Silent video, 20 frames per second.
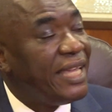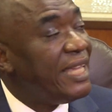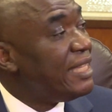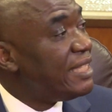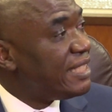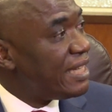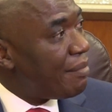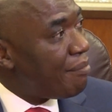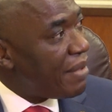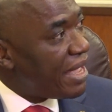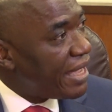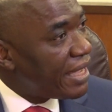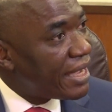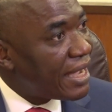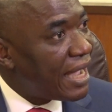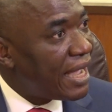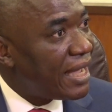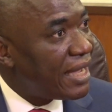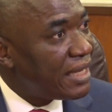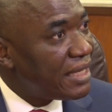in
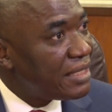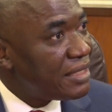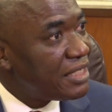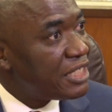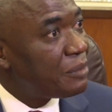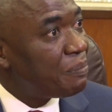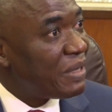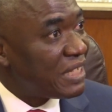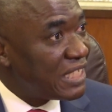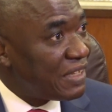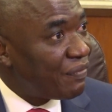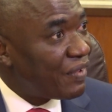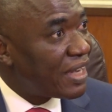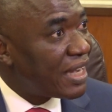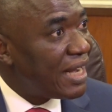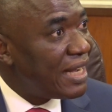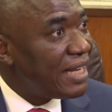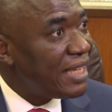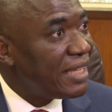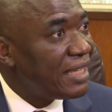Jamaica,
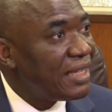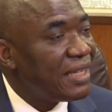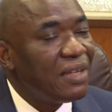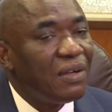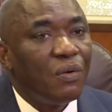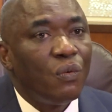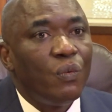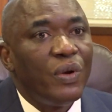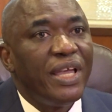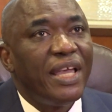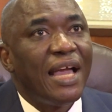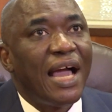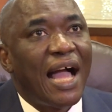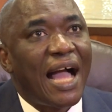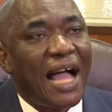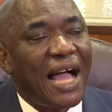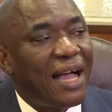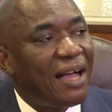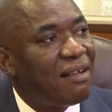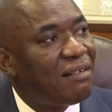specifically, we
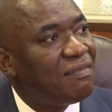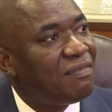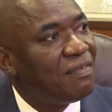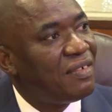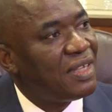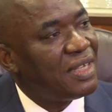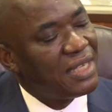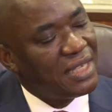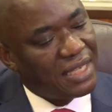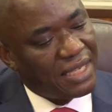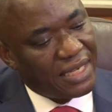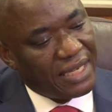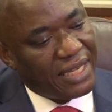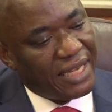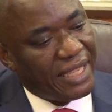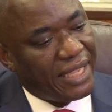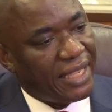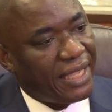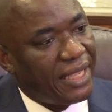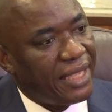have
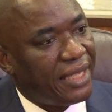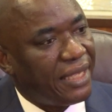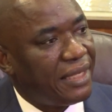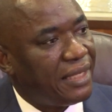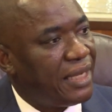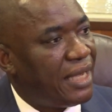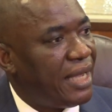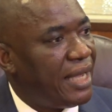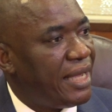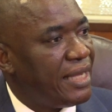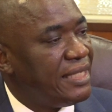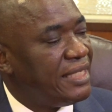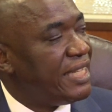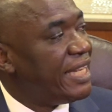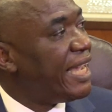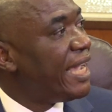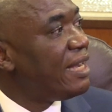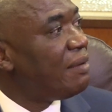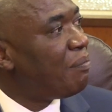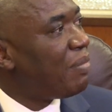the
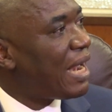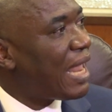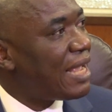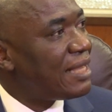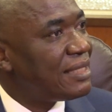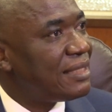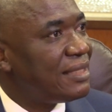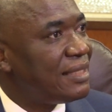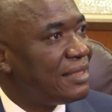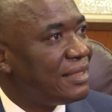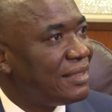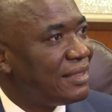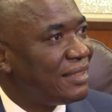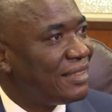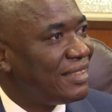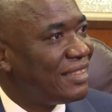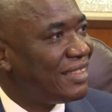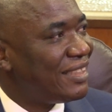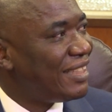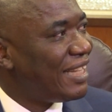JN Plus.
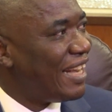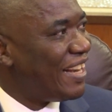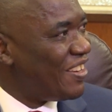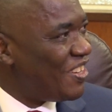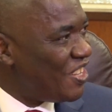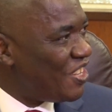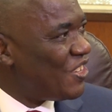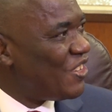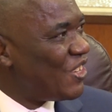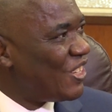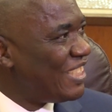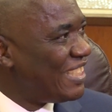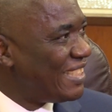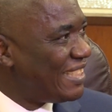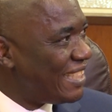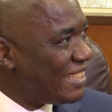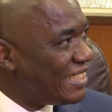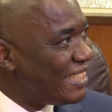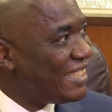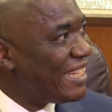You know the
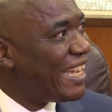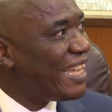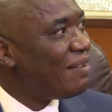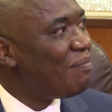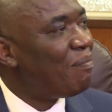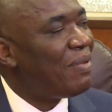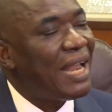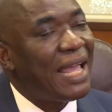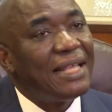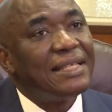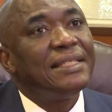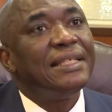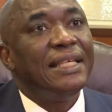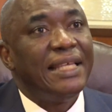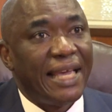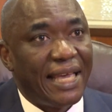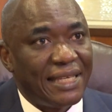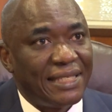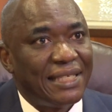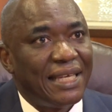JN Plus?
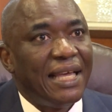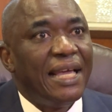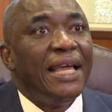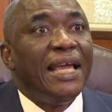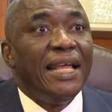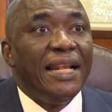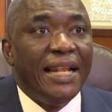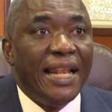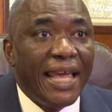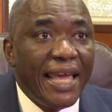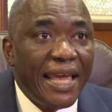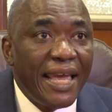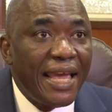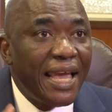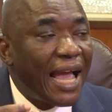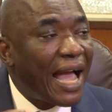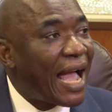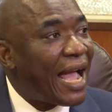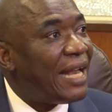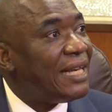Yes. They
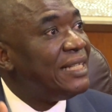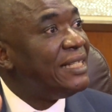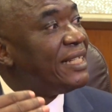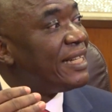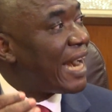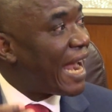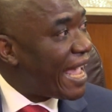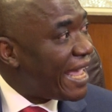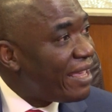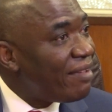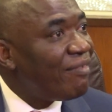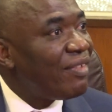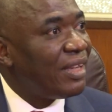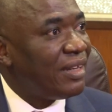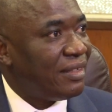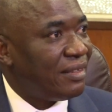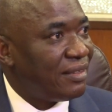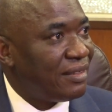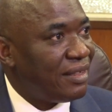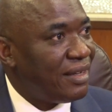are
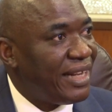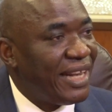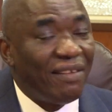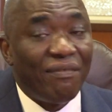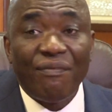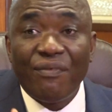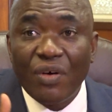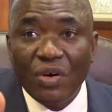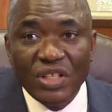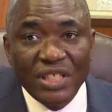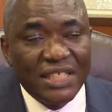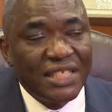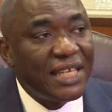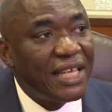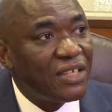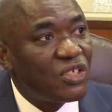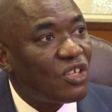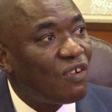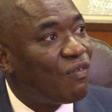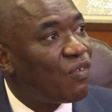driving the
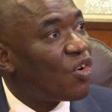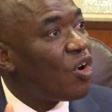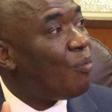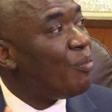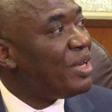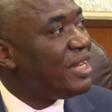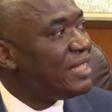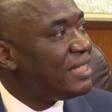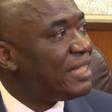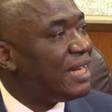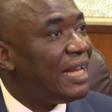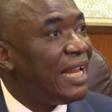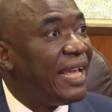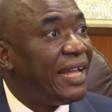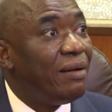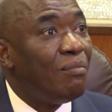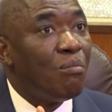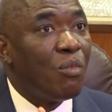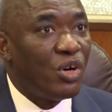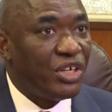frontiers of
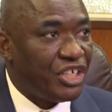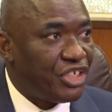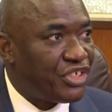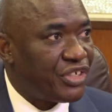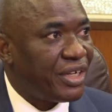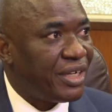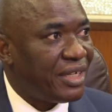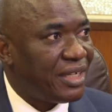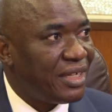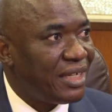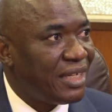community-led monitoring.